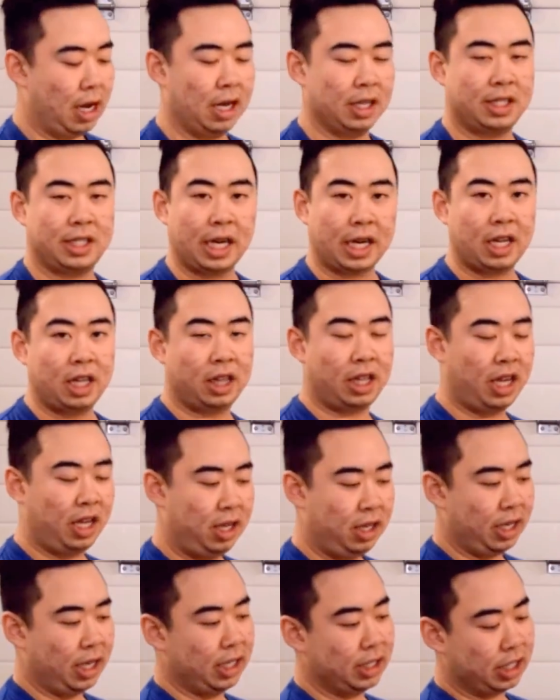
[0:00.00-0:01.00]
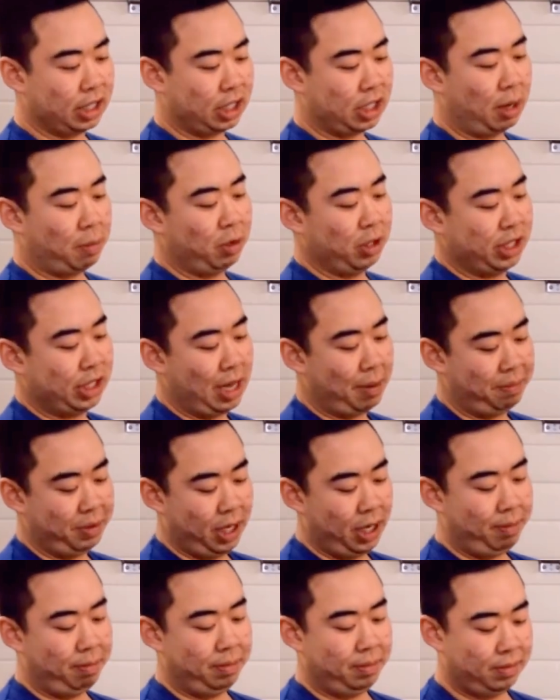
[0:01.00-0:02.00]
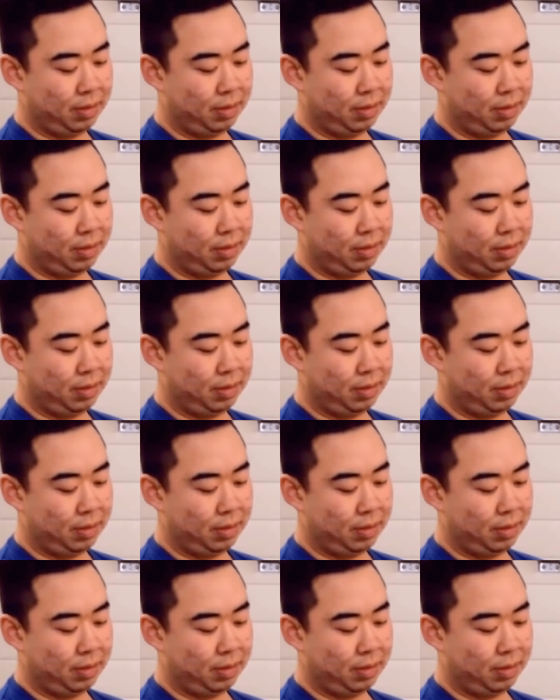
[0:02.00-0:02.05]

Second thing is this double step lip.